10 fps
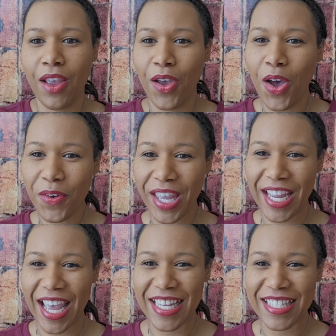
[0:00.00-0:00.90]
Okay
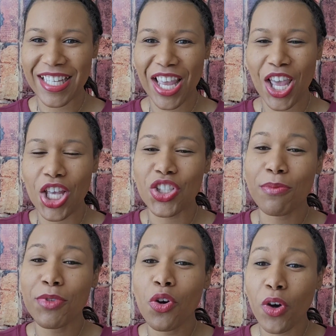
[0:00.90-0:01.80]
guys, so
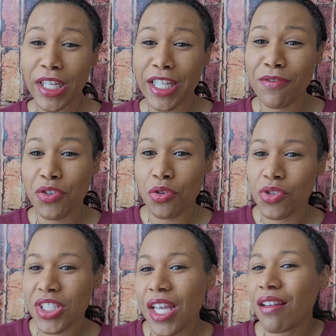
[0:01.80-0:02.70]
I'm going to give you
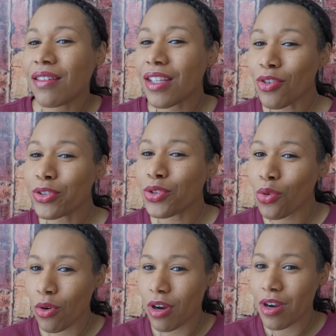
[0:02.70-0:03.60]
just a little
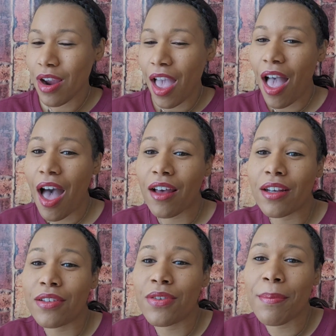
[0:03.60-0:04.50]
tour
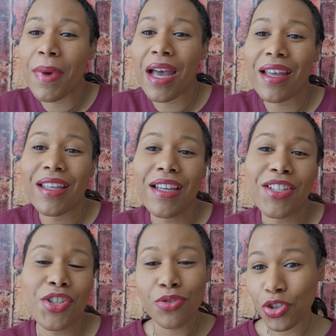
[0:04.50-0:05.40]
of my
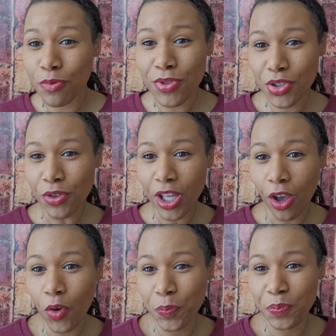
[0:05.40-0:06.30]
YouTube
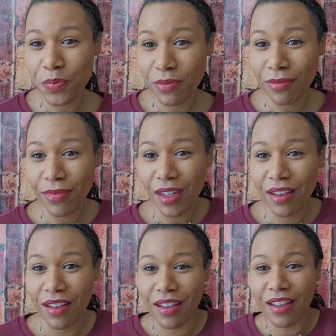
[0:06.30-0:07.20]
studio.
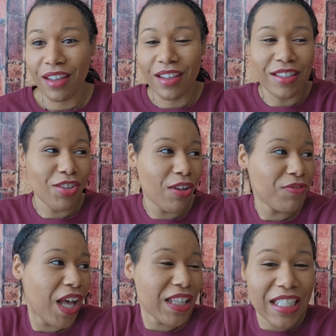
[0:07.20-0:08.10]
So I
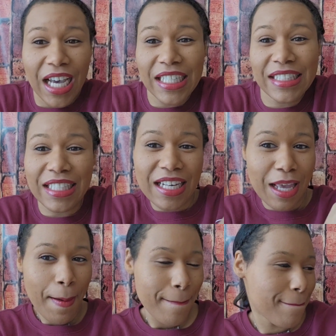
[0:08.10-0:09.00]
finally got it set
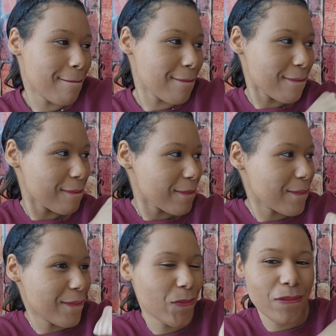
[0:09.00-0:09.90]
up.
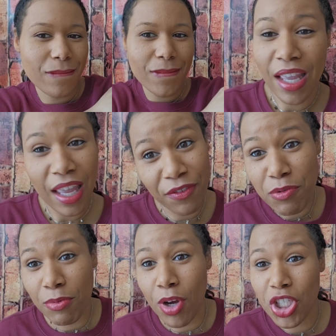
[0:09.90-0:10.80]
If you've
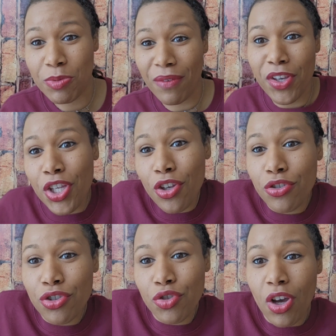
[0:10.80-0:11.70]
been watching my videos,
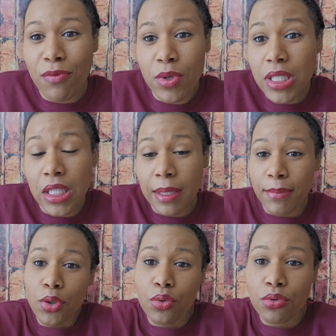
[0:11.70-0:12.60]
you know I've recently
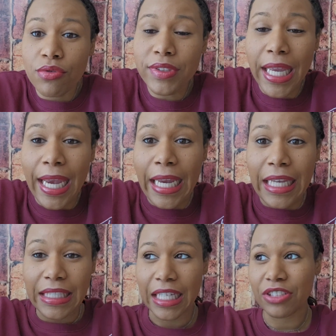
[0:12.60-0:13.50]
moved
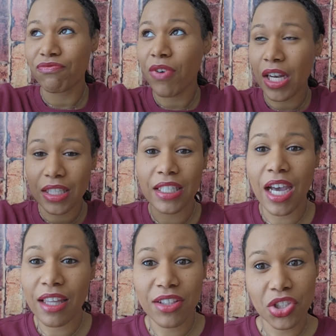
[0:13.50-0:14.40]
and I finally
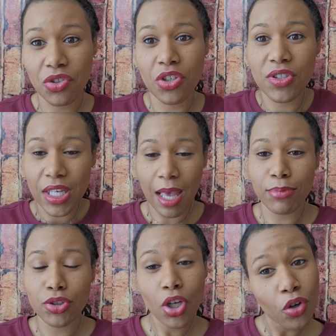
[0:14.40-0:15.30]
got the studio set up.
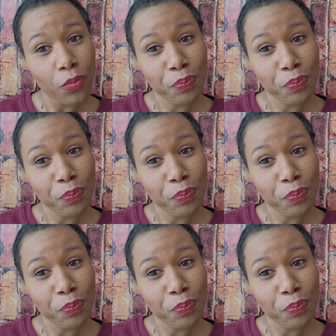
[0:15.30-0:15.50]
So